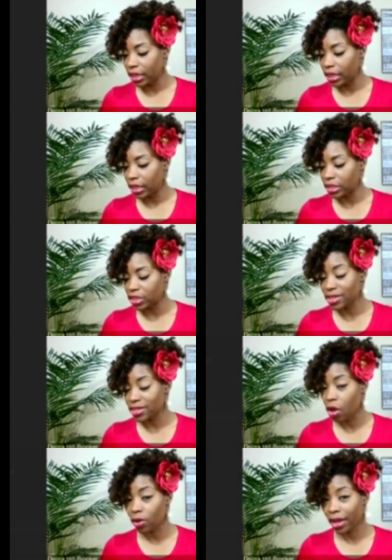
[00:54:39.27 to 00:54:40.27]
she does a
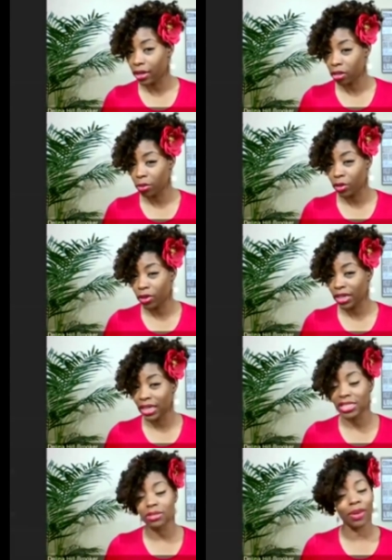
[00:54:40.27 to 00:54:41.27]
whole lot in the community,
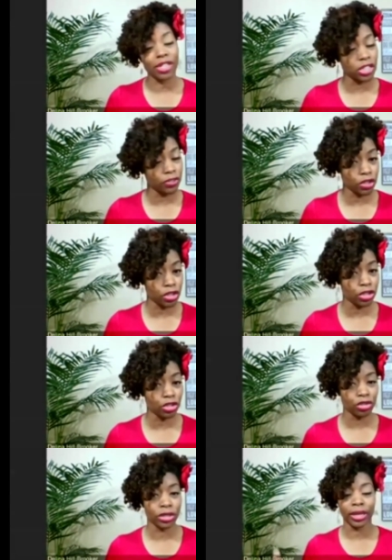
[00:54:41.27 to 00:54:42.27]
especially for
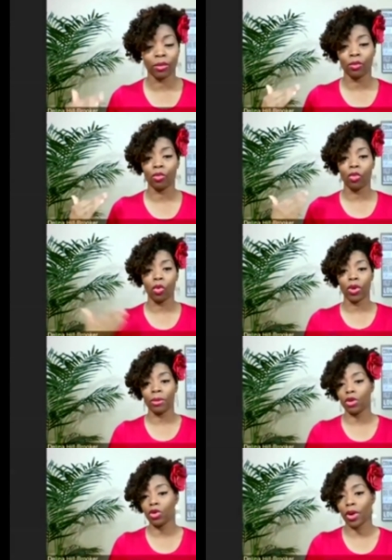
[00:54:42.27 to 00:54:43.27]
children and women
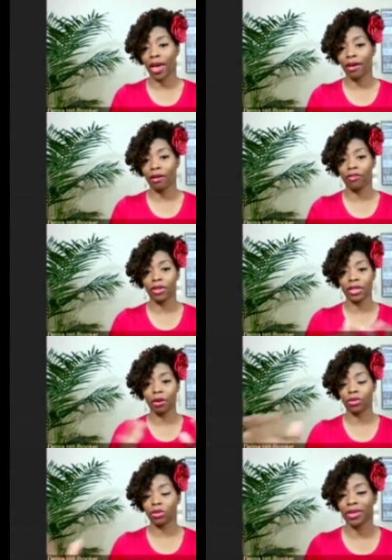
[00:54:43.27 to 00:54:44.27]
who have dealt with
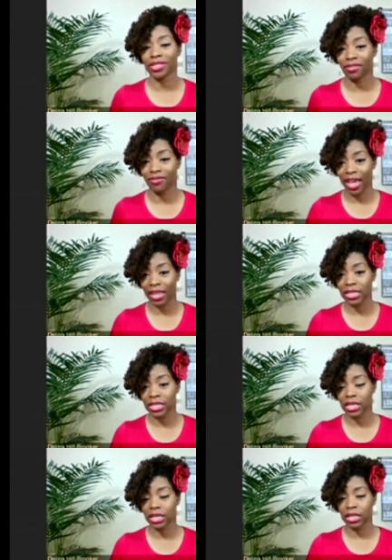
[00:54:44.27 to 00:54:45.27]
domestic violence and
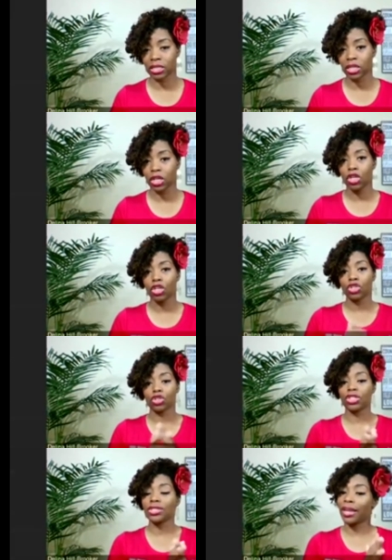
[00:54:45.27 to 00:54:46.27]
things. So
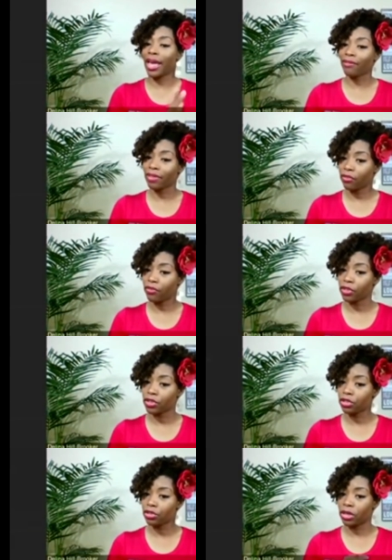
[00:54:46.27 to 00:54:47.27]
she's an advocate for
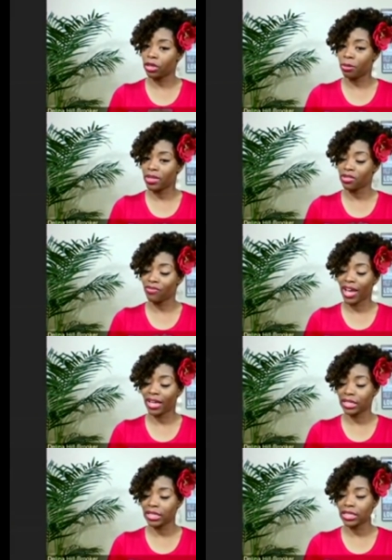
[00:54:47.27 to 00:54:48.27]
children and domestic
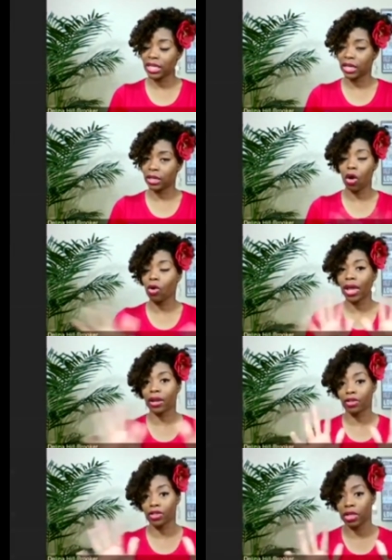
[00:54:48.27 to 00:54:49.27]
violence and a whole lot of
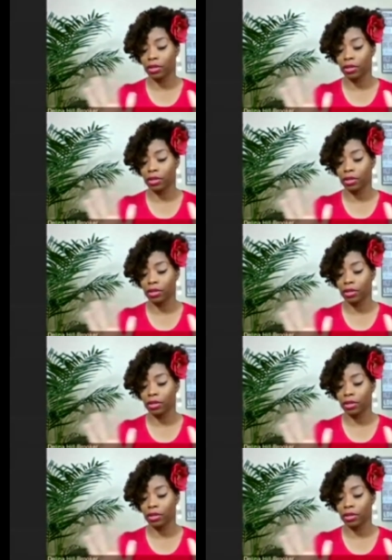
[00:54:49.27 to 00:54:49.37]
other stuff.